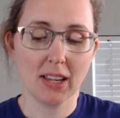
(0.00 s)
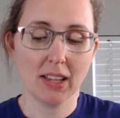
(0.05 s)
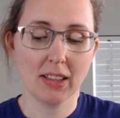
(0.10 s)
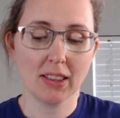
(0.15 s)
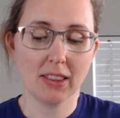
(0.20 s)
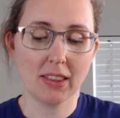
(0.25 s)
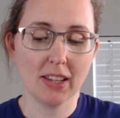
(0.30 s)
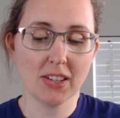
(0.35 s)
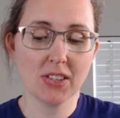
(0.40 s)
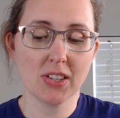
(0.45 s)

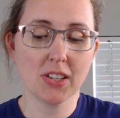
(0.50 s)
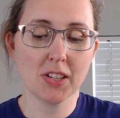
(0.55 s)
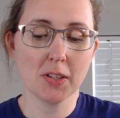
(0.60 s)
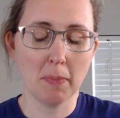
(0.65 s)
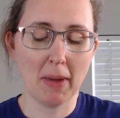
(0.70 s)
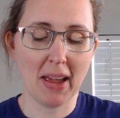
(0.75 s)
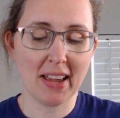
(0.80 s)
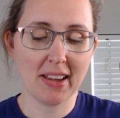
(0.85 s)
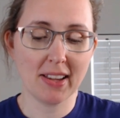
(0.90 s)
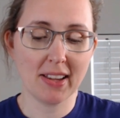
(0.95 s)
this is
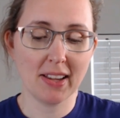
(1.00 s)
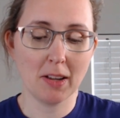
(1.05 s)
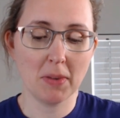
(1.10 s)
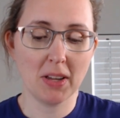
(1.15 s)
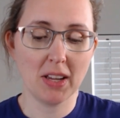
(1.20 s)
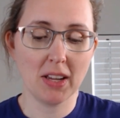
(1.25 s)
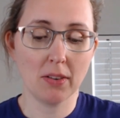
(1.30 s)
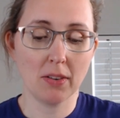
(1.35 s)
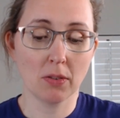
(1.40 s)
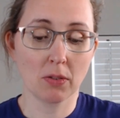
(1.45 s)
making
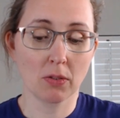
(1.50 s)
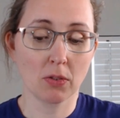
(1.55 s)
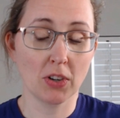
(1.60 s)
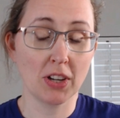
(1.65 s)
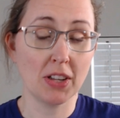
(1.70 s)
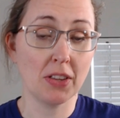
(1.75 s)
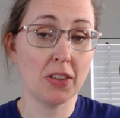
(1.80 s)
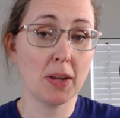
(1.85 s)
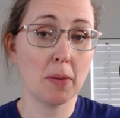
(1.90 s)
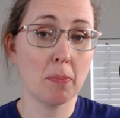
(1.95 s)
me
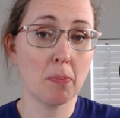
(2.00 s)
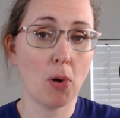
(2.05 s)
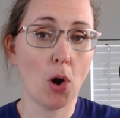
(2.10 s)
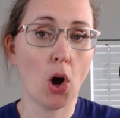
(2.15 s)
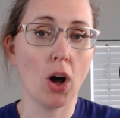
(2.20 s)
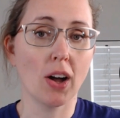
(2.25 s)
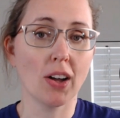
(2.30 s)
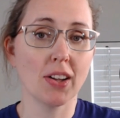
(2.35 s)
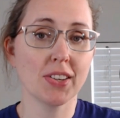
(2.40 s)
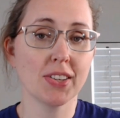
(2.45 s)
really
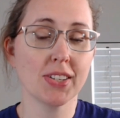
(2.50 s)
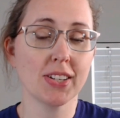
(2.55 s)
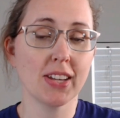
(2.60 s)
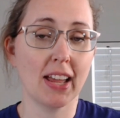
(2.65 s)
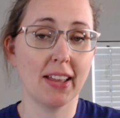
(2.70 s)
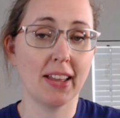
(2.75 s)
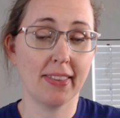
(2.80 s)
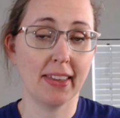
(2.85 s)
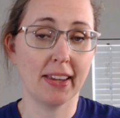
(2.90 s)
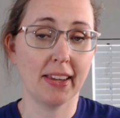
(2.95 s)
pause
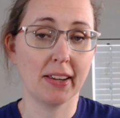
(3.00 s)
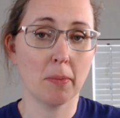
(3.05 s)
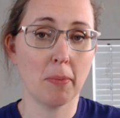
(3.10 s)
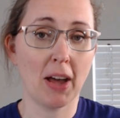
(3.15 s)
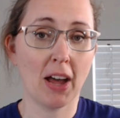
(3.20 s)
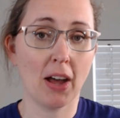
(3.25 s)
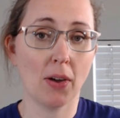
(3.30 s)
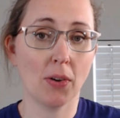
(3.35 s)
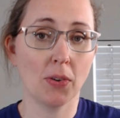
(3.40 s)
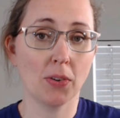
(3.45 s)
and think
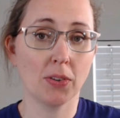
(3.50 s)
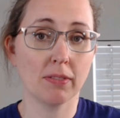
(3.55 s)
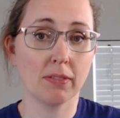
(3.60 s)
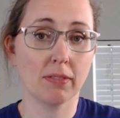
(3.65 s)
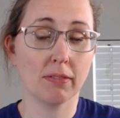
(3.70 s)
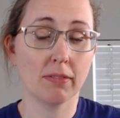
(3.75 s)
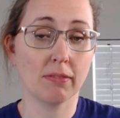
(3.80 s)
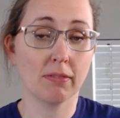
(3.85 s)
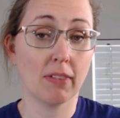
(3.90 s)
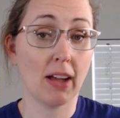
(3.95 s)
about
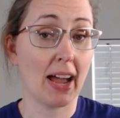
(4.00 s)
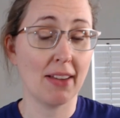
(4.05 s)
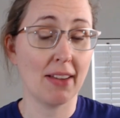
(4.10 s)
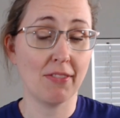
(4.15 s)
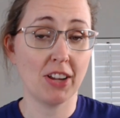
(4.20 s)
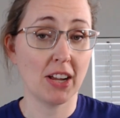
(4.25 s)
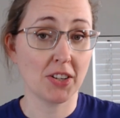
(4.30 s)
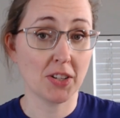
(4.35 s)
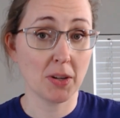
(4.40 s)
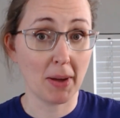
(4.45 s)
IV
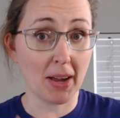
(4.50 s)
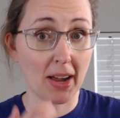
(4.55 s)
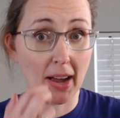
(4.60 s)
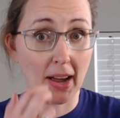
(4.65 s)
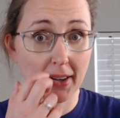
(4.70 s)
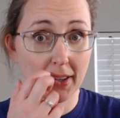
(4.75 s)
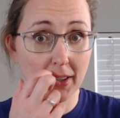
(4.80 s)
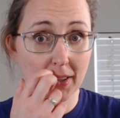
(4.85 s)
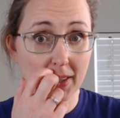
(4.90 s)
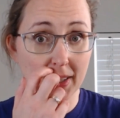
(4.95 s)

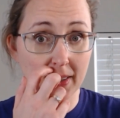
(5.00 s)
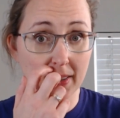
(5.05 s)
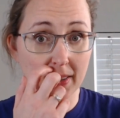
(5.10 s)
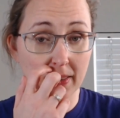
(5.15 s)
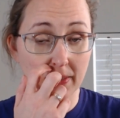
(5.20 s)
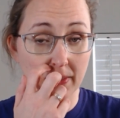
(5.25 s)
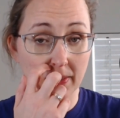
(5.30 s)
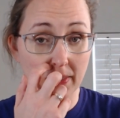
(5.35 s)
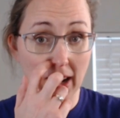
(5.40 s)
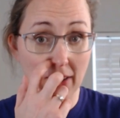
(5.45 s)
antibiotics
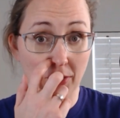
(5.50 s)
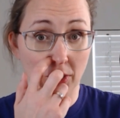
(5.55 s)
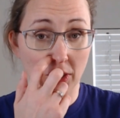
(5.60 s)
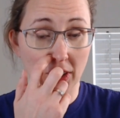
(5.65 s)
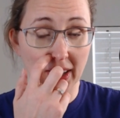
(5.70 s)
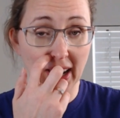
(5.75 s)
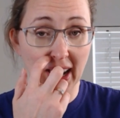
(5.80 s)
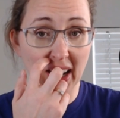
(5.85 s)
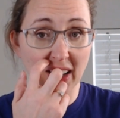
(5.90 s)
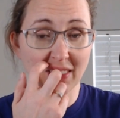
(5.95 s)
ever
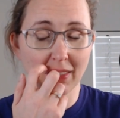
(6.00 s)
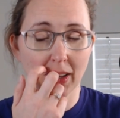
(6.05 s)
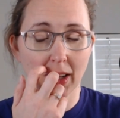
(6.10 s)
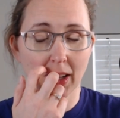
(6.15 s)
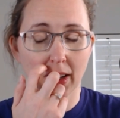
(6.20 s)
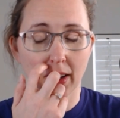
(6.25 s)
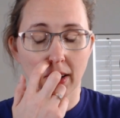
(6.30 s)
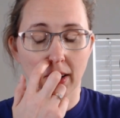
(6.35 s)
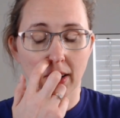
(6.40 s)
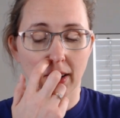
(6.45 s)
again.
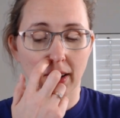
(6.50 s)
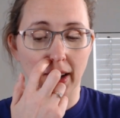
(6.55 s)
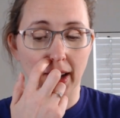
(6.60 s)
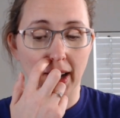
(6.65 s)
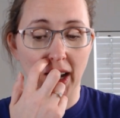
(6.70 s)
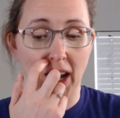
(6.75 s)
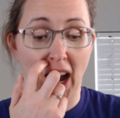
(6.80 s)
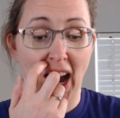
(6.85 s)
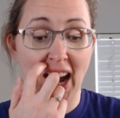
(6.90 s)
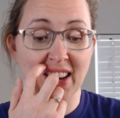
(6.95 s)

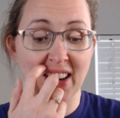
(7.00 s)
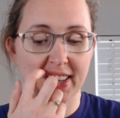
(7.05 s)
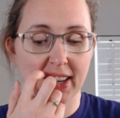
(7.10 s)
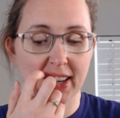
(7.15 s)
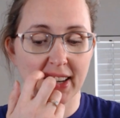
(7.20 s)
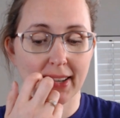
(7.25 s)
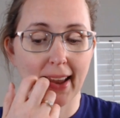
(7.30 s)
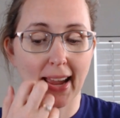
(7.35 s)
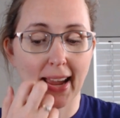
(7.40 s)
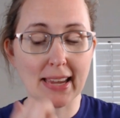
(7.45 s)
Uh, I
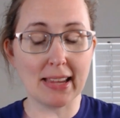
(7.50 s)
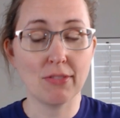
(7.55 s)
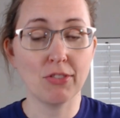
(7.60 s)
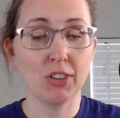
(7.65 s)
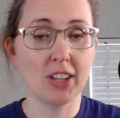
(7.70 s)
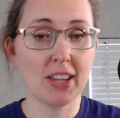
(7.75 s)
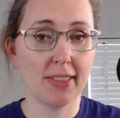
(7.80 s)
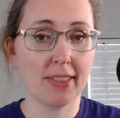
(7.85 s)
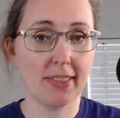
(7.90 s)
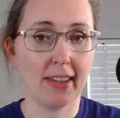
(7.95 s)
did
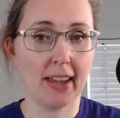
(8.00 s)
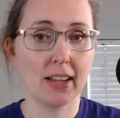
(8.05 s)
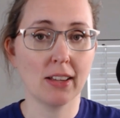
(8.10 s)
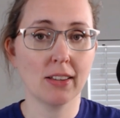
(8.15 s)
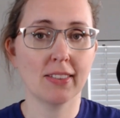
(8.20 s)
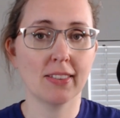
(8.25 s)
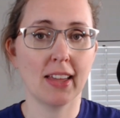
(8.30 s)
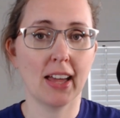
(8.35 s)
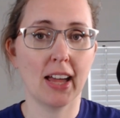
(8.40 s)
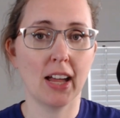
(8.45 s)
naively think
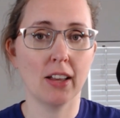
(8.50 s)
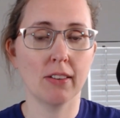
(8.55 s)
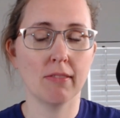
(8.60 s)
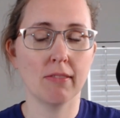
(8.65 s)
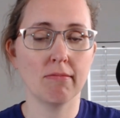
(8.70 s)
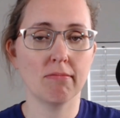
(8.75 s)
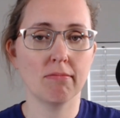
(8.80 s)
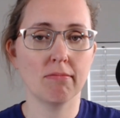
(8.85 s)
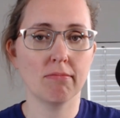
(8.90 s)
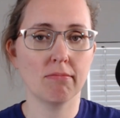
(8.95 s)
that
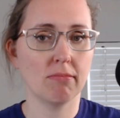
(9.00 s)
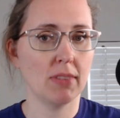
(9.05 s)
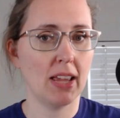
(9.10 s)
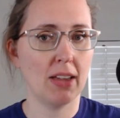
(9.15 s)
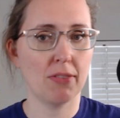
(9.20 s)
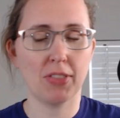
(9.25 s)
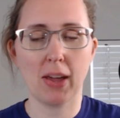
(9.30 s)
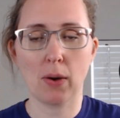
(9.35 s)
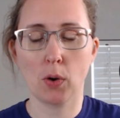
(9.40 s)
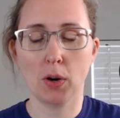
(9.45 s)

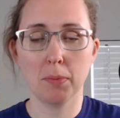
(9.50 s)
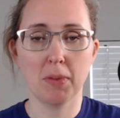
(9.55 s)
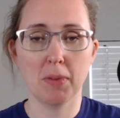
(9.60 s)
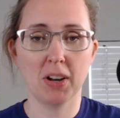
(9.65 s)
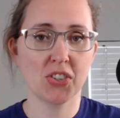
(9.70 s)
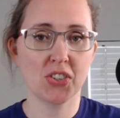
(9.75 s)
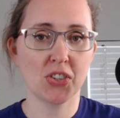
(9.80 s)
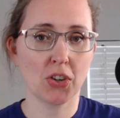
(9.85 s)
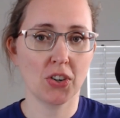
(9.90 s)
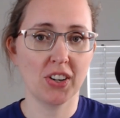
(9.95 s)
if they were
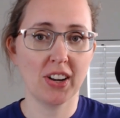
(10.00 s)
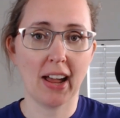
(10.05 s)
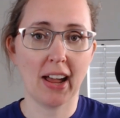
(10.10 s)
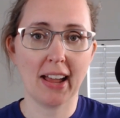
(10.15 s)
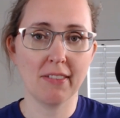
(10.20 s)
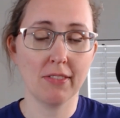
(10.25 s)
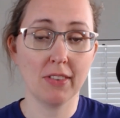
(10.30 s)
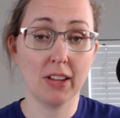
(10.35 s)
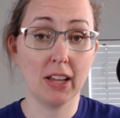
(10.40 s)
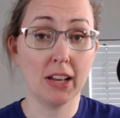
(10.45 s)
administered
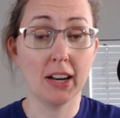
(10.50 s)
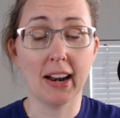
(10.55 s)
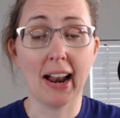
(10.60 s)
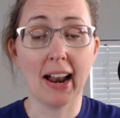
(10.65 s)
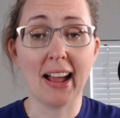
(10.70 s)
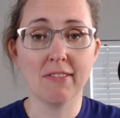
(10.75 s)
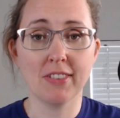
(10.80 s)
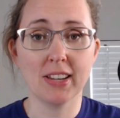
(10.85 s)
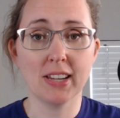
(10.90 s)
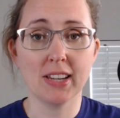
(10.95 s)
in an
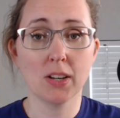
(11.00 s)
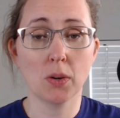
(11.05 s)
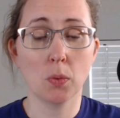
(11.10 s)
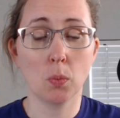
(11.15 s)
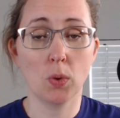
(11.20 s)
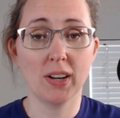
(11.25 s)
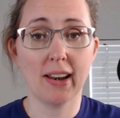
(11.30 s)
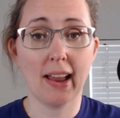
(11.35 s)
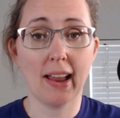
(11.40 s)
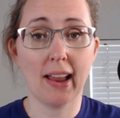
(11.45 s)
IV, it
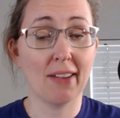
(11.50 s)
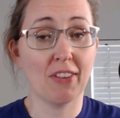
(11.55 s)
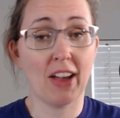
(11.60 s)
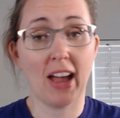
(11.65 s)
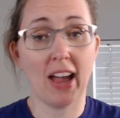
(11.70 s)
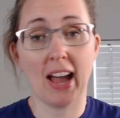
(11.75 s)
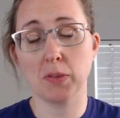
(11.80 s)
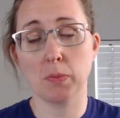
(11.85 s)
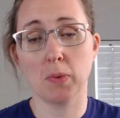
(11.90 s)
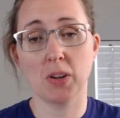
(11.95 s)
wouldn't have
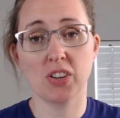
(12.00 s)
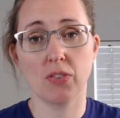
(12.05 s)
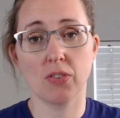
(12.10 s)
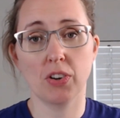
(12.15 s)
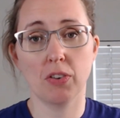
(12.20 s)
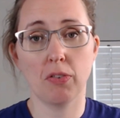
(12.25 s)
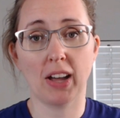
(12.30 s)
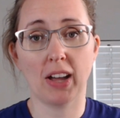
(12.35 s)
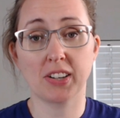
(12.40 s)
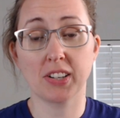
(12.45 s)
as much of an
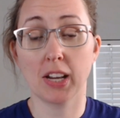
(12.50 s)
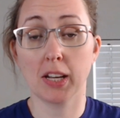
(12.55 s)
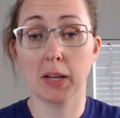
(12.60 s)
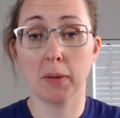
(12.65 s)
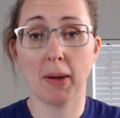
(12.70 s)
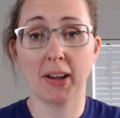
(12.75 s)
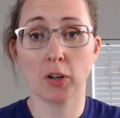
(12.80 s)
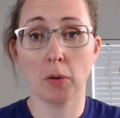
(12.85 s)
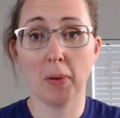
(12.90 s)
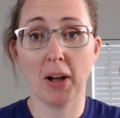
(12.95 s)
effect on the
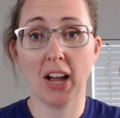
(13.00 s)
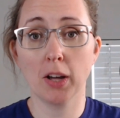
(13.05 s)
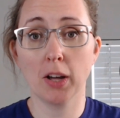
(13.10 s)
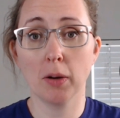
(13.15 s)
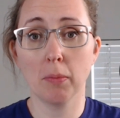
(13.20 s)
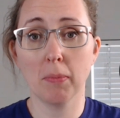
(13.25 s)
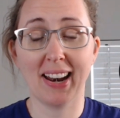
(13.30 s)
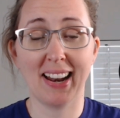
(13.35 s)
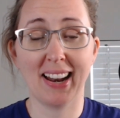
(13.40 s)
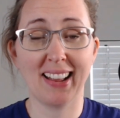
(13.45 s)

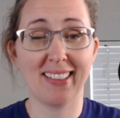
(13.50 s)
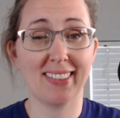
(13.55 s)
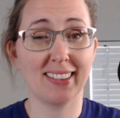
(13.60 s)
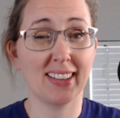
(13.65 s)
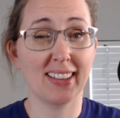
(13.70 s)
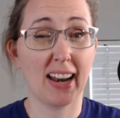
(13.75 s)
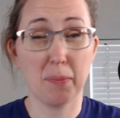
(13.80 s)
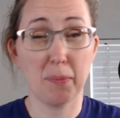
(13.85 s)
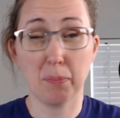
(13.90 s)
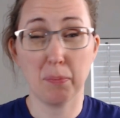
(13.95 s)
microbiome. And I think
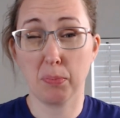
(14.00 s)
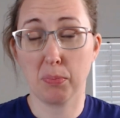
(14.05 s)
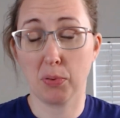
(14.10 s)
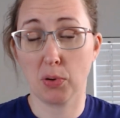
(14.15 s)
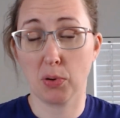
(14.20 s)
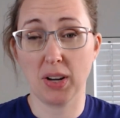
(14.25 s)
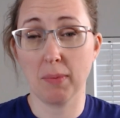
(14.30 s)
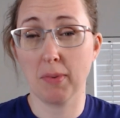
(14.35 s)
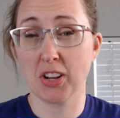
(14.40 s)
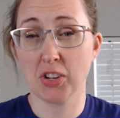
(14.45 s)
that I
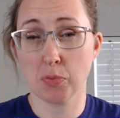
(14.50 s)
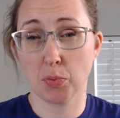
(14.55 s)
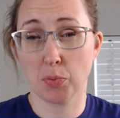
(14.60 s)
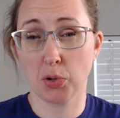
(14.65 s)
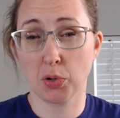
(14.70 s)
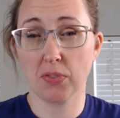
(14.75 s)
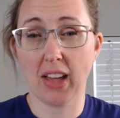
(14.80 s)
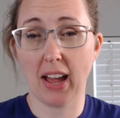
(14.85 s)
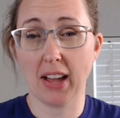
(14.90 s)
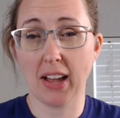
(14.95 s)
pretty much
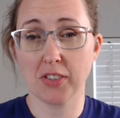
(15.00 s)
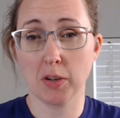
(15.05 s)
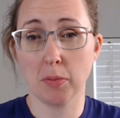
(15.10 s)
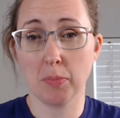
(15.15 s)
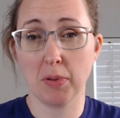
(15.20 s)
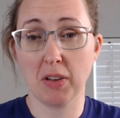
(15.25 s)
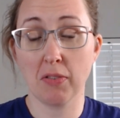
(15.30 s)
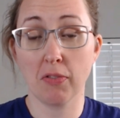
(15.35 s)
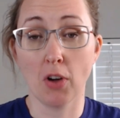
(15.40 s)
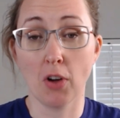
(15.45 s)
proved that to
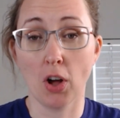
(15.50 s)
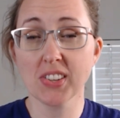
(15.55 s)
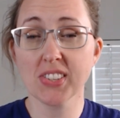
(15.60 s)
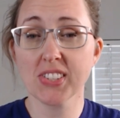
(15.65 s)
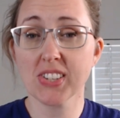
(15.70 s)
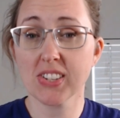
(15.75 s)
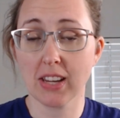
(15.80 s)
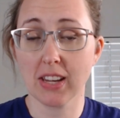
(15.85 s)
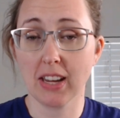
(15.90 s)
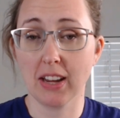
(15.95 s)
be
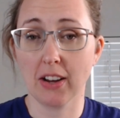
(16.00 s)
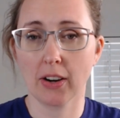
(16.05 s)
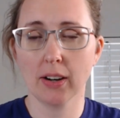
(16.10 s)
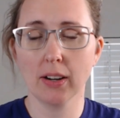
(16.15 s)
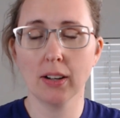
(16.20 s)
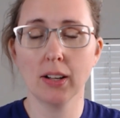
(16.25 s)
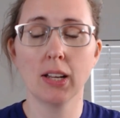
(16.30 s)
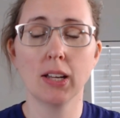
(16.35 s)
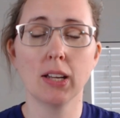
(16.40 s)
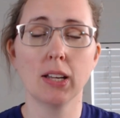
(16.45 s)
false here.
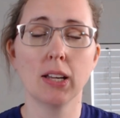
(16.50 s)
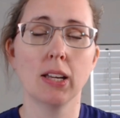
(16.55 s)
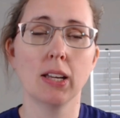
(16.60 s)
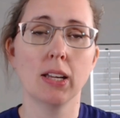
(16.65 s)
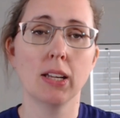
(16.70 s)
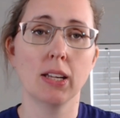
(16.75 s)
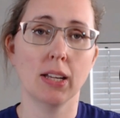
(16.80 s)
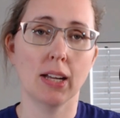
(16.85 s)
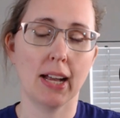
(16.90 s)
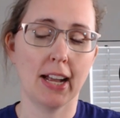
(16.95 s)

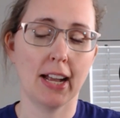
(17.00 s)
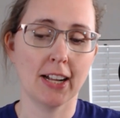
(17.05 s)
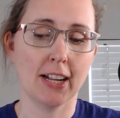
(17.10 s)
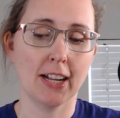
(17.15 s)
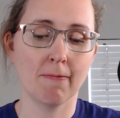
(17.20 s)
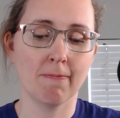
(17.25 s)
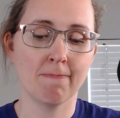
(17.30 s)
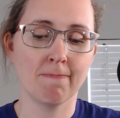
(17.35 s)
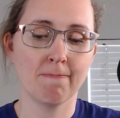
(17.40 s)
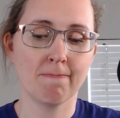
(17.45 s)

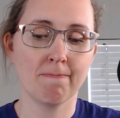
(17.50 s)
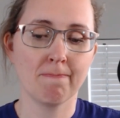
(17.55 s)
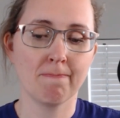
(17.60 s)
Um,